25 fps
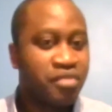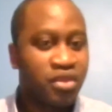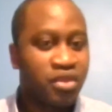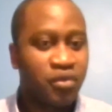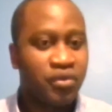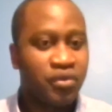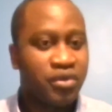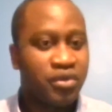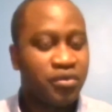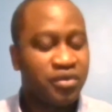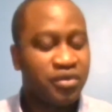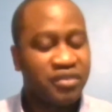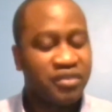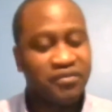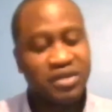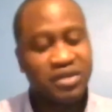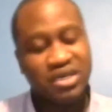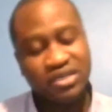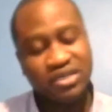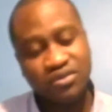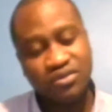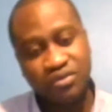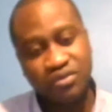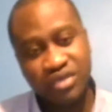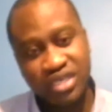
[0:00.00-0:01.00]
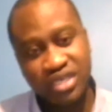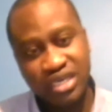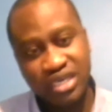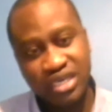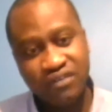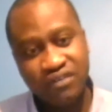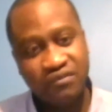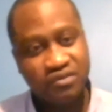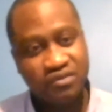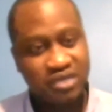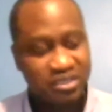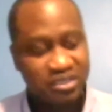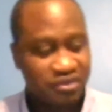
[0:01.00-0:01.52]
We
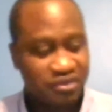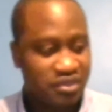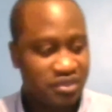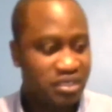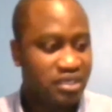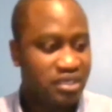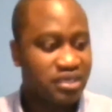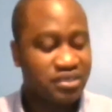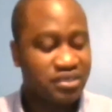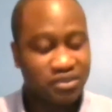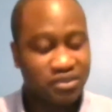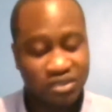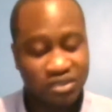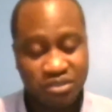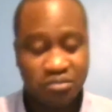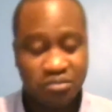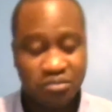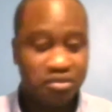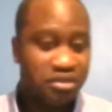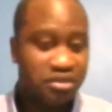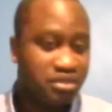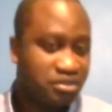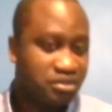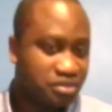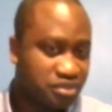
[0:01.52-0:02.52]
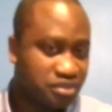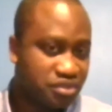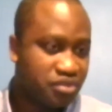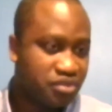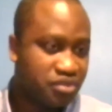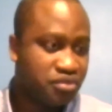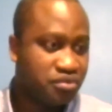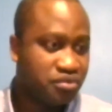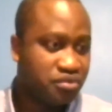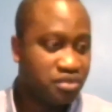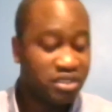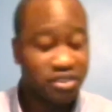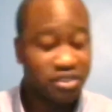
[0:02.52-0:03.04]
have I think another PhD
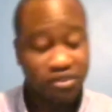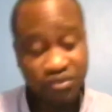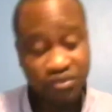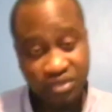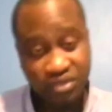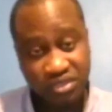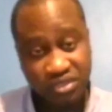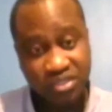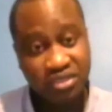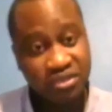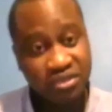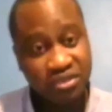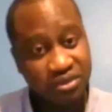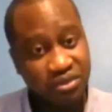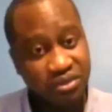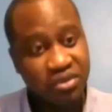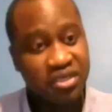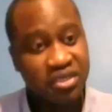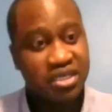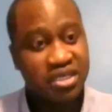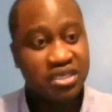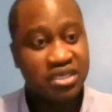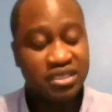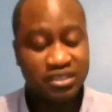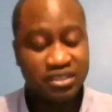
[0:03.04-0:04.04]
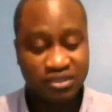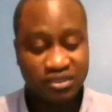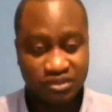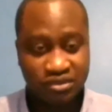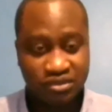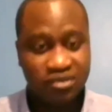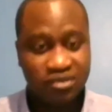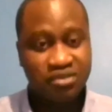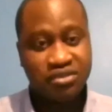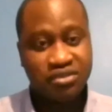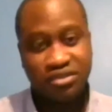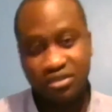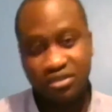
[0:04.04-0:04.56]
student who is a lawyer, a
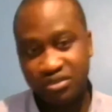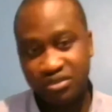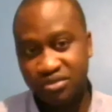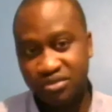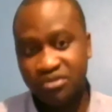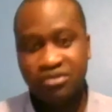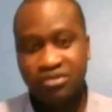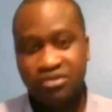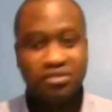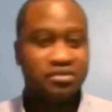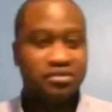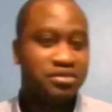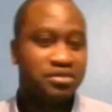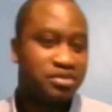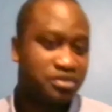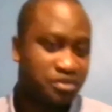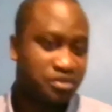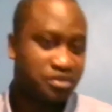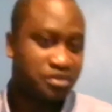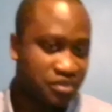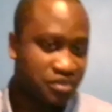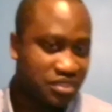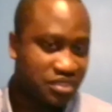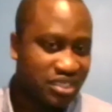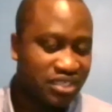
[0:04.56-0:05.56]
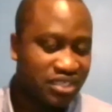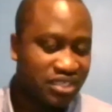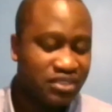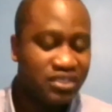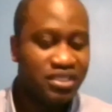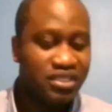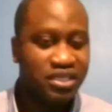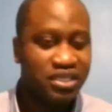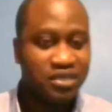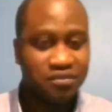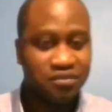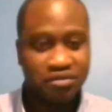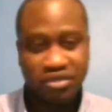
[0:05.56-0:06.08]
solicitor, who is just starting
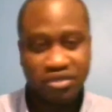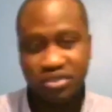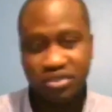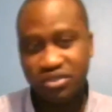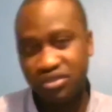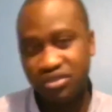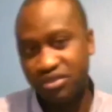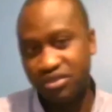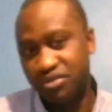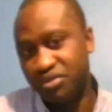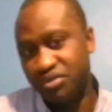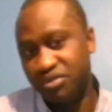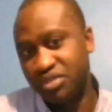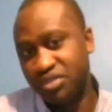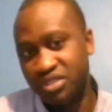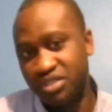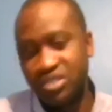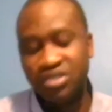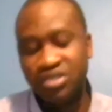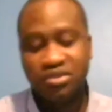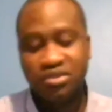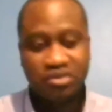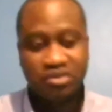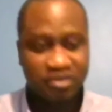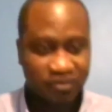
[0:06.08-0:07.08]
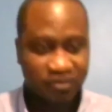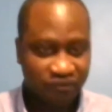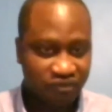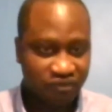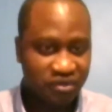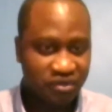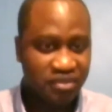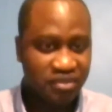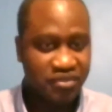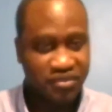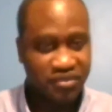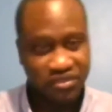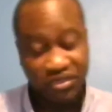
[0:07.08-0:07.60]
her PhD research on
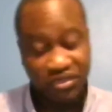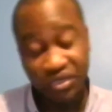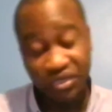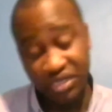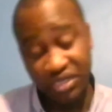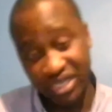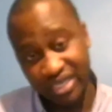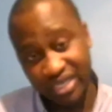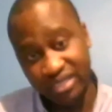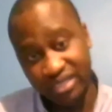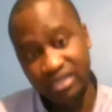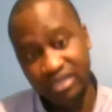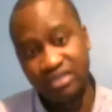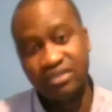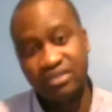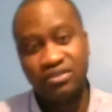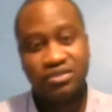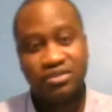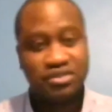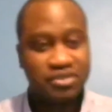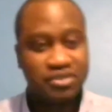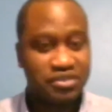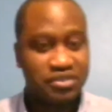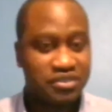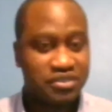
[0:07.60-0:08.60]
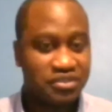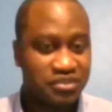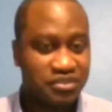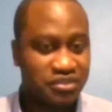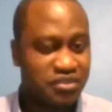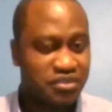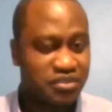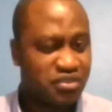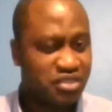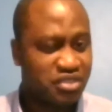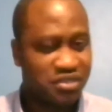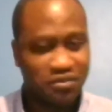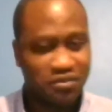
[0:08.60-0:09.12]
FASD again and the justice
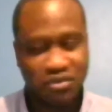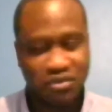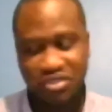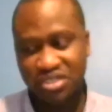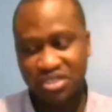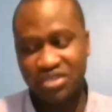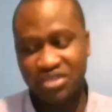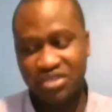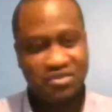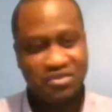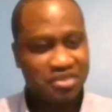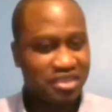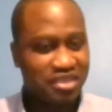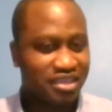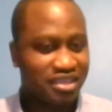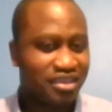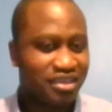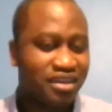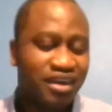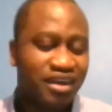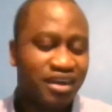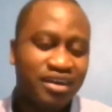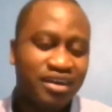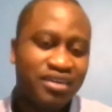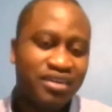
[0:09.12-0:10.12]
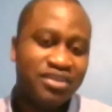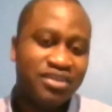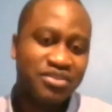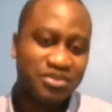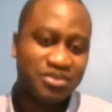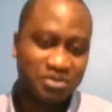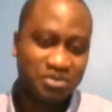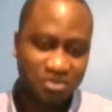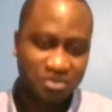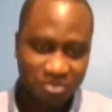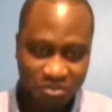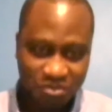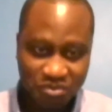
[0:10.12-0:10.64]
system, which I think is
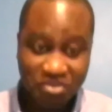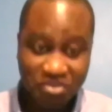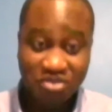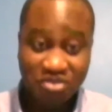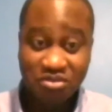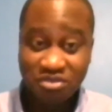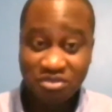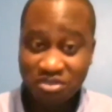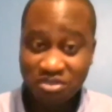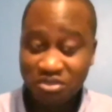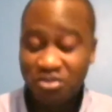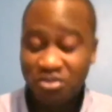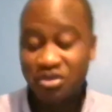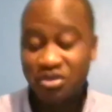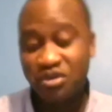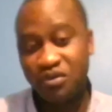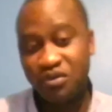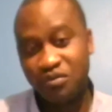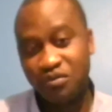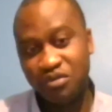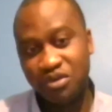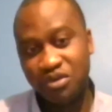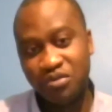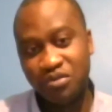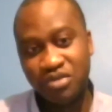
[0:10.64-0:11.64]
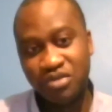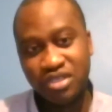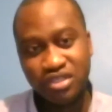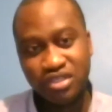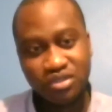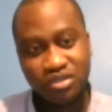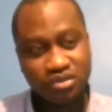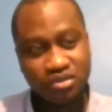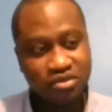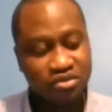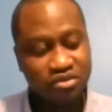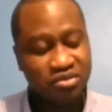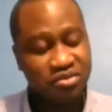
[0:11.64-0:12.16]
going to be a real compliment
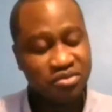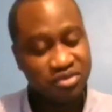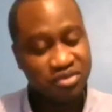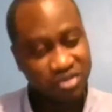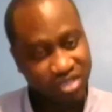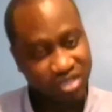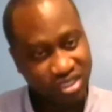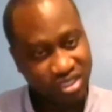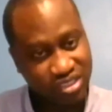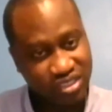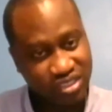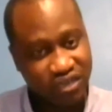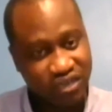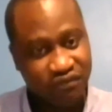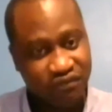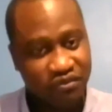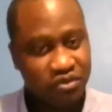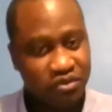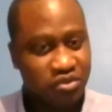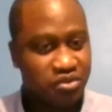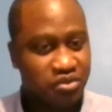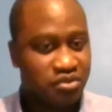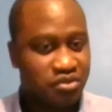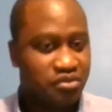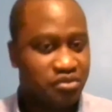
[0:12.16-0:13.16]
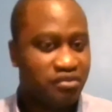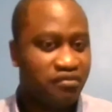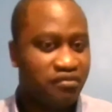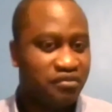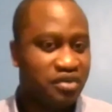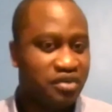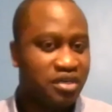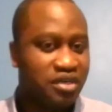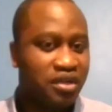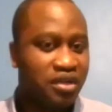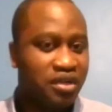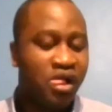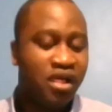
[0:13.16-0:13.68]
to the research I've done so
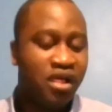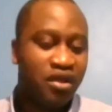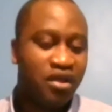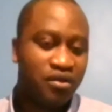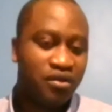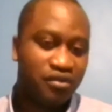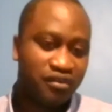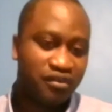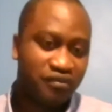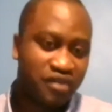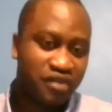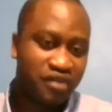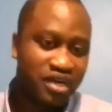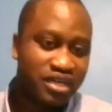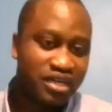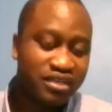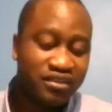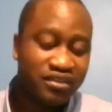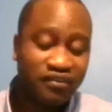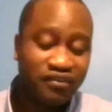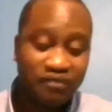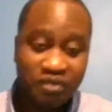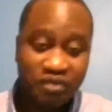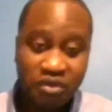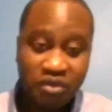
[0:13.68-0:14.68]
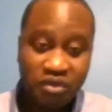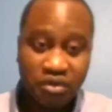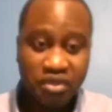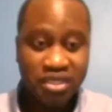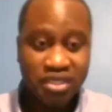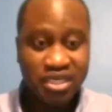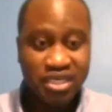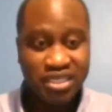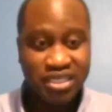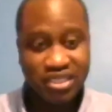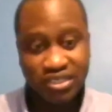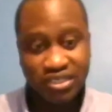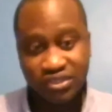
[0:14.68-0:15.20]
far. We've had a few
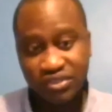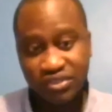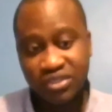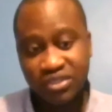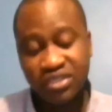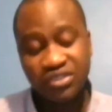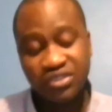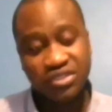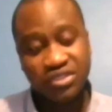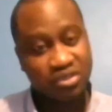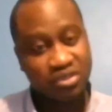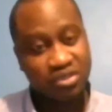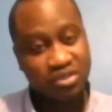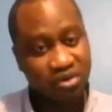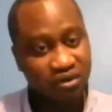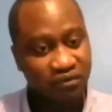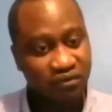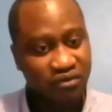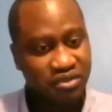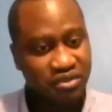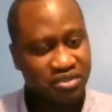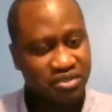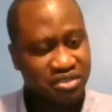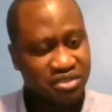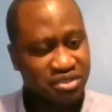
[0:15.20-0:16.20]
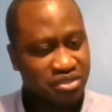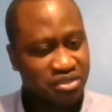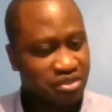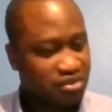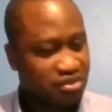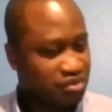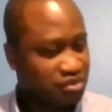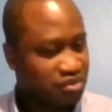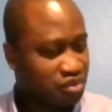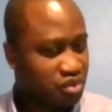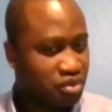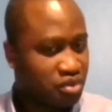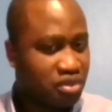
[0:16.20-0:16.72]
other interesting
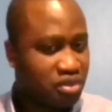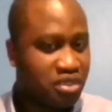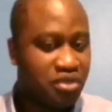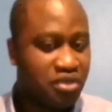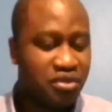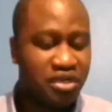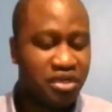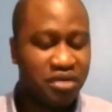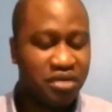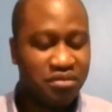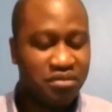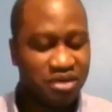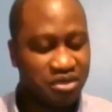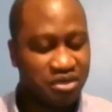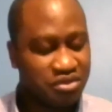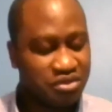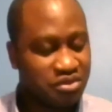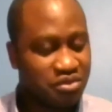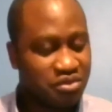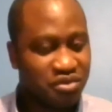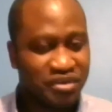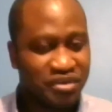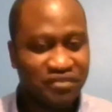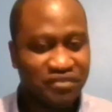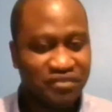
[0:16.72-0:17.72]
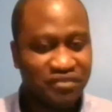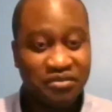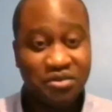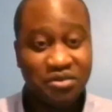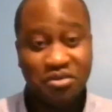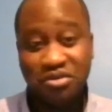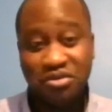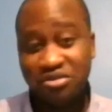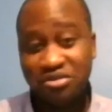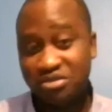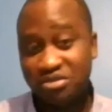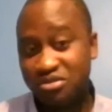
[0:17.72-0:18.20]
conversations going on about the way forward.